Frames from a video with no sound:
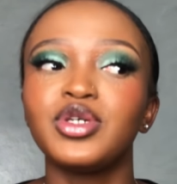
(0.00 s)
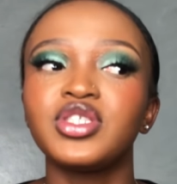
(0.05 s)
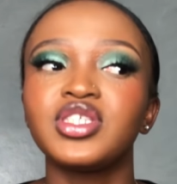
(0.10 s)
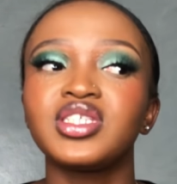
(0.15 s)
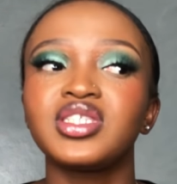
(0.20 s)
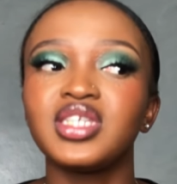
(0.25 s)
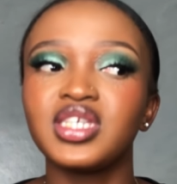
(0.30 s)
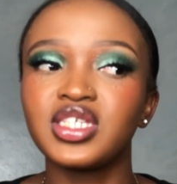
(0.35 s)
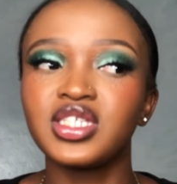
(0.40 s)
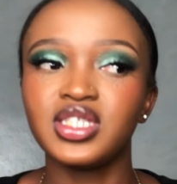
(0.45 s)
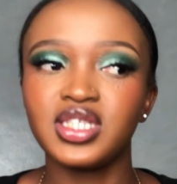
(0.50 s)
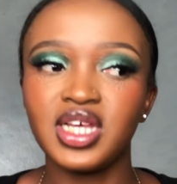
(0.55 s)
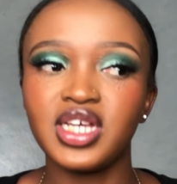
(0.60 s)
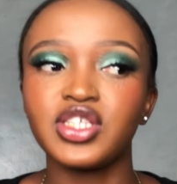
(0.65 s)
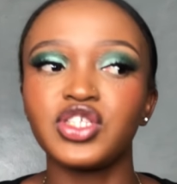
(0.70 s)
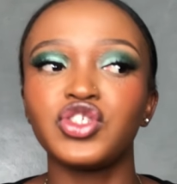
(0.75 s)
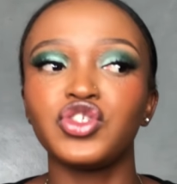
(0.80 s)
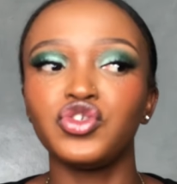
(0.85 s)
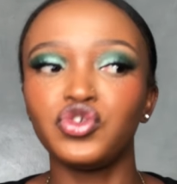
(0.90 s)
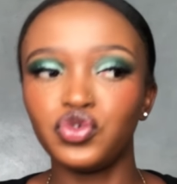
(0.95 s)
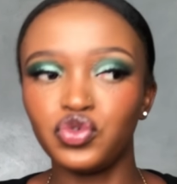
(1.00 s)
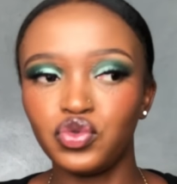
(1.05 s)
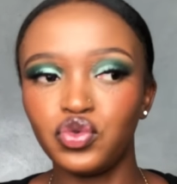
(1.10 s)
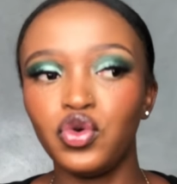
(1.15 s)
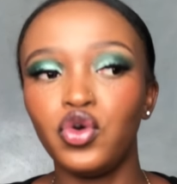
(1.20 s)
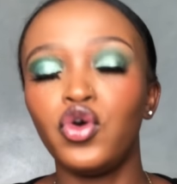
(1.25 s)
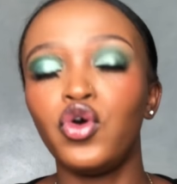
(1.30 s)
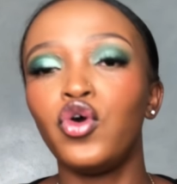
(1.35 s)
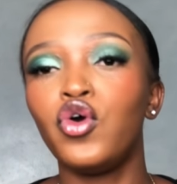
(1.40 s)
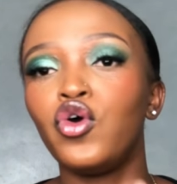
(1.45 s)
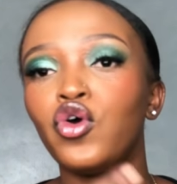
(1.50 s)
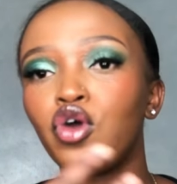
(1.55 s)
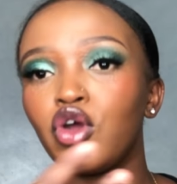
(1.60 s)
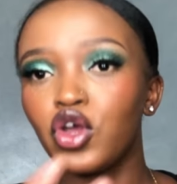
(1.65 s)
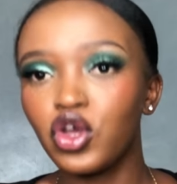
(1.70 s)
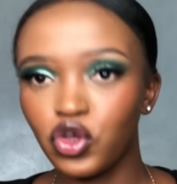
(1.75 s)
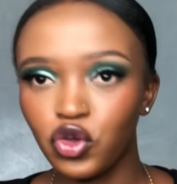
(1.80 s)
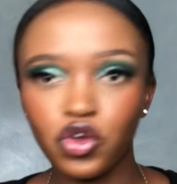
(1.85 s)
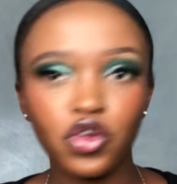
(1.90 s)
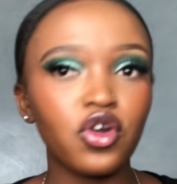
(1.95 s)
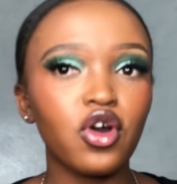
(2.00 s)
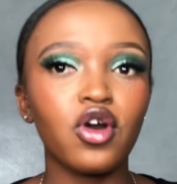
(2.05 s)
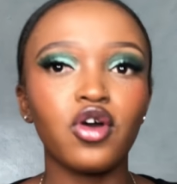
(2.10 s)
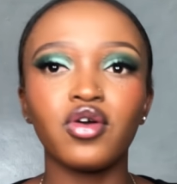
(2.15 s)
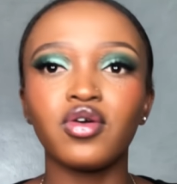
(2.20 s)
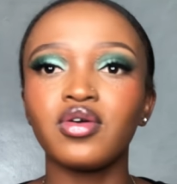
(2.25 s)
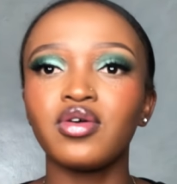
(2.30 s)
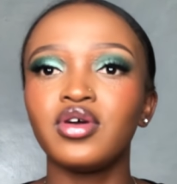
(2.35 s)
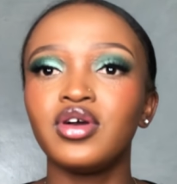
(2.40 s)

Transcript: things that you know.